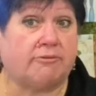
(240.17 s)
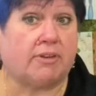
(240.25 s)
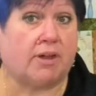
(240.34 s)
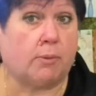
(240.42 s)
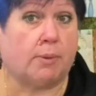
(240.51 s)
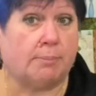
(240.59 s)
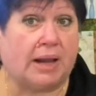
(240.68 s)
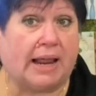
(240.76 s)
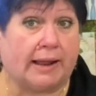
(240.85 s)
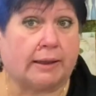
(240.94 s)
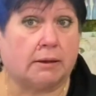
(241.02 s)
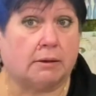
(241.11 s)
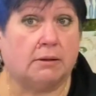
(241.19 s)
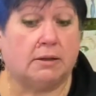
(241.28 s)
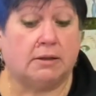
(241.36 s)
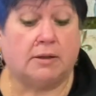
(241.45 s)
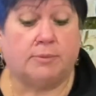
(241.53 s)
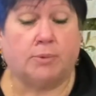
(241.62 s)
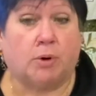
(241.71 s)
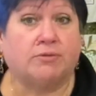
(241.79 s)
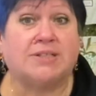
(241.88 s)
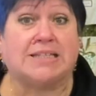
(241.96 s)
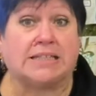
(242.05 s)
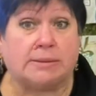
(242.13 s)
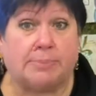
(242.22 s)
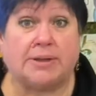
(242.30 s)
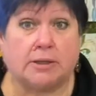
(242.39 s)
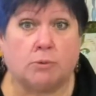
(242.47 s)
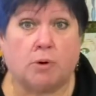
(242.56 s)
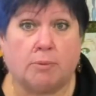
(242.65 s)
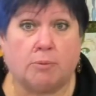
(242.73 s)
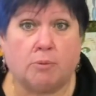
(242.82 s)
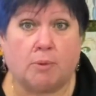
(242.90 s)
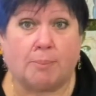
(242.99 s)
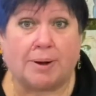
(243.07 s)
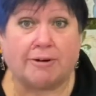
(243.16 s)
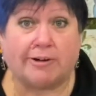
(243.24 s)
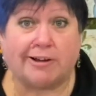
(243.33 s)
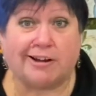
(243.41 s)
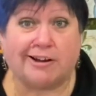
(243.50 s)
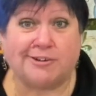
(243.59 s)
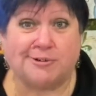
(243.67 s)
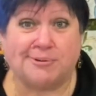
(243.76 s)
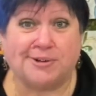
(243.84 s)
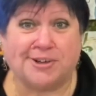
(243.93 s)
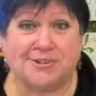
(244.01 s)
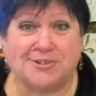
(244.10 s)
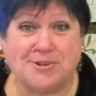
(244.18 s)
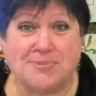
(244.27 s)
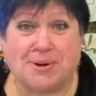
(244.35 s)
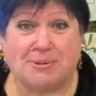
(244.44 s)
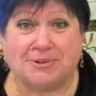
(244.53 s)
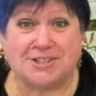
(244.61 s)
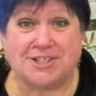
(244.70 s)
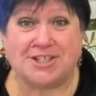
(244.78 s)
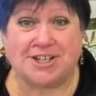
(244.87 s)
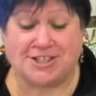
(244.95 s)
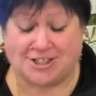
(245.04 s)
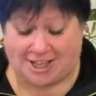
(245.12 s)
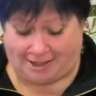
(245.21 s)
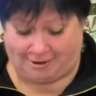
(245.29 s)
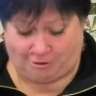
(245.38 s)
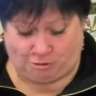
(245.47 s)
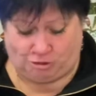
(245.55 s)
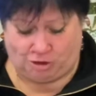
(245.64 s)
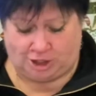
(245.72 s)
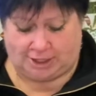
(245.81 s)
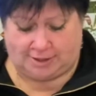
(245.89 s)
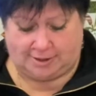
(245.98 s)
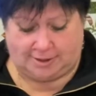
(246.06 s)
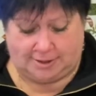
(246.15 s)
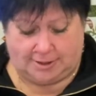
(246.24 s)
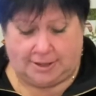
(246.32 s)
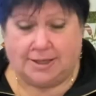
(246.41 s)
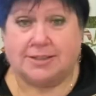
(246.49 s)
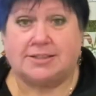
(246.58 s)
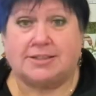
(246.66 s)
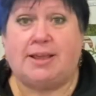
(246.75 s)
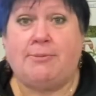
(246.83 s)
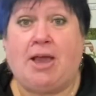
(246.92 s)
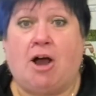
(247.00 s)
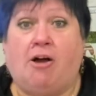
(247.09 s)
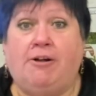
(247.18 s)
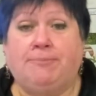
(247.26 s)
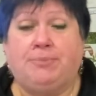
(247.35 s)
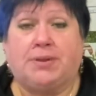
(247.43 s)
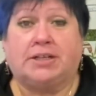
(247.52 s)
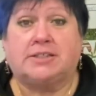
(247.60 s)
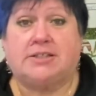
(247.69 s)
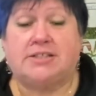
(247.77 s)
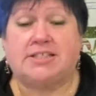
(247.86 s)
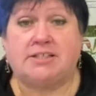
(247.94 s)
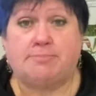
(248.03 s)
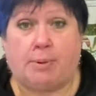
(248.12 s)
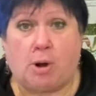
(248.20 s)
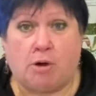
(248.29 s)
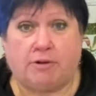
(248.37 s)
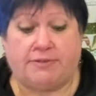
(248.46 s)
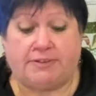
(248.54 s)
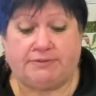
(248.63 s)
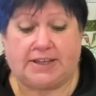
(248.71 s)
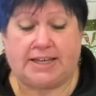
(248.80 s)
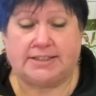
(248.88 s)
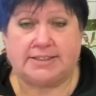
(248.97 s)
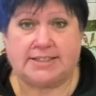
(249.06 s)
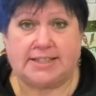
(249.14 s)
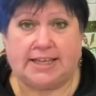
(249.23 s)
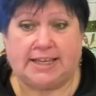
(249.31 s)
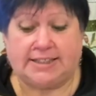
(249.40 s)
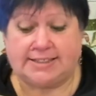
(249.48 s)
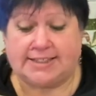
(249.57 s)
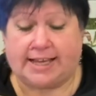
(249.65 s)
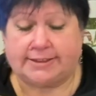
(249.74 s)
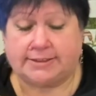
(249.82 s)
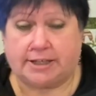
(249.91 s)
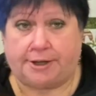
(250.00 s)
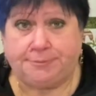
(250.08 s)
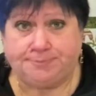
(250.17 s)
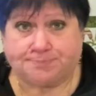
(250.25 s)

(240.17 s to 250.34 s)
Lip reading: that one blank, but obviously depending what background colour you're working on, you might want to change that. All right, so there we are. So this is block 15, Singing Santa,